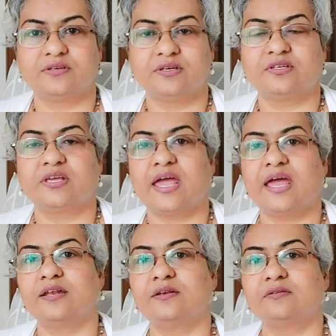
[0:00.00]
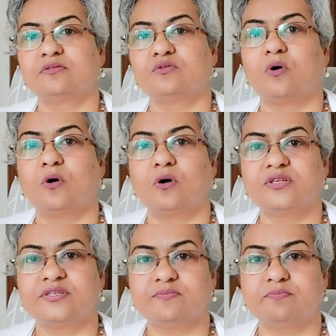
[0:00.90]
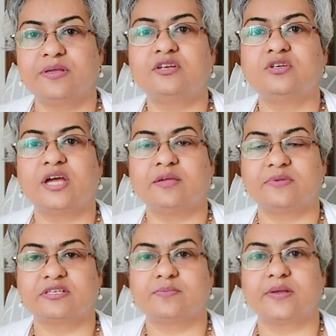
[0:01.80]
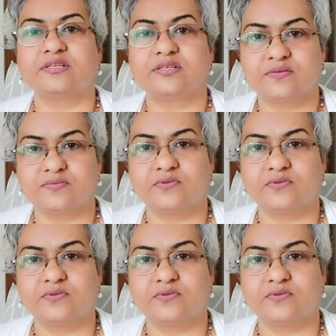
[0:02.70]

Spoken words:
It can cause big time expenses for